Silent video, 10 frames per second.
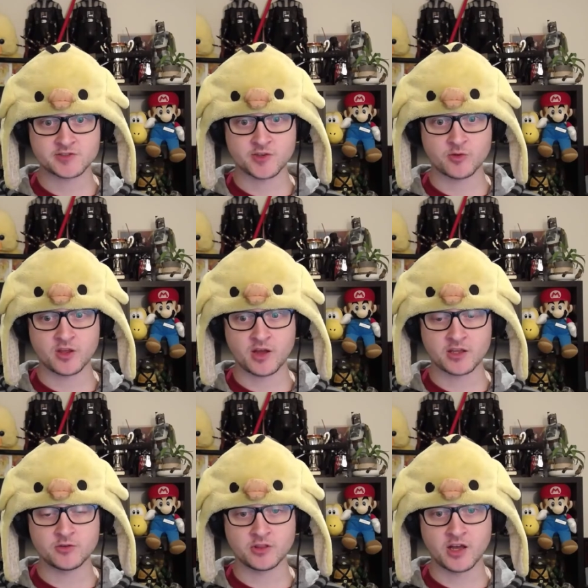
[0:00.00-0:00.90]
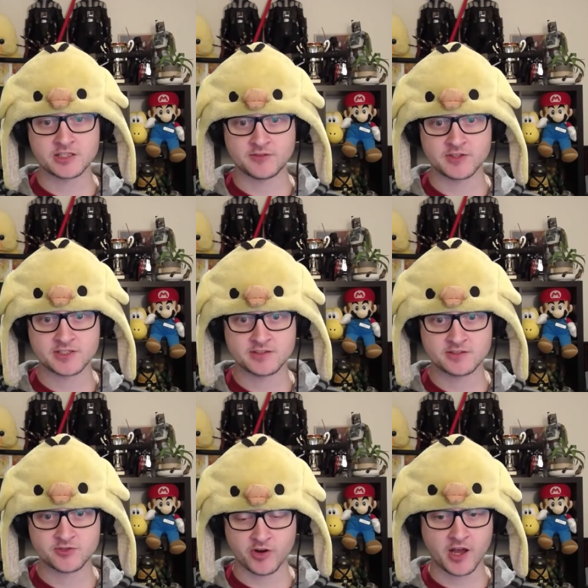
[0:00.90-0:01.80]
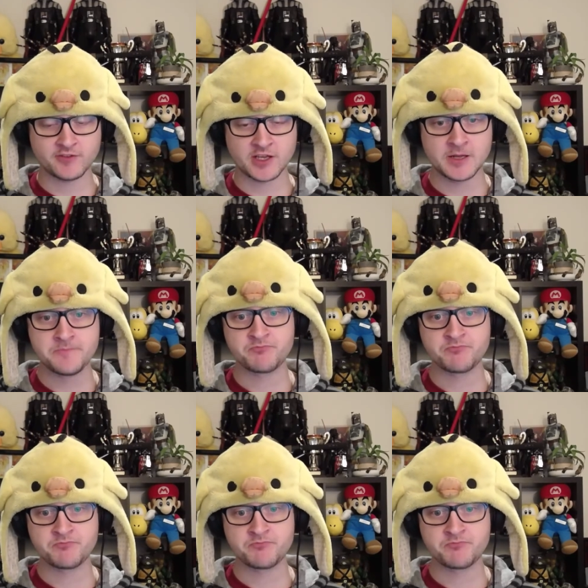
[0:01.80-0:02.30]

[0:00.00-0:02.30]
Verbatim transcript: so that I can do The Last of Us straight after,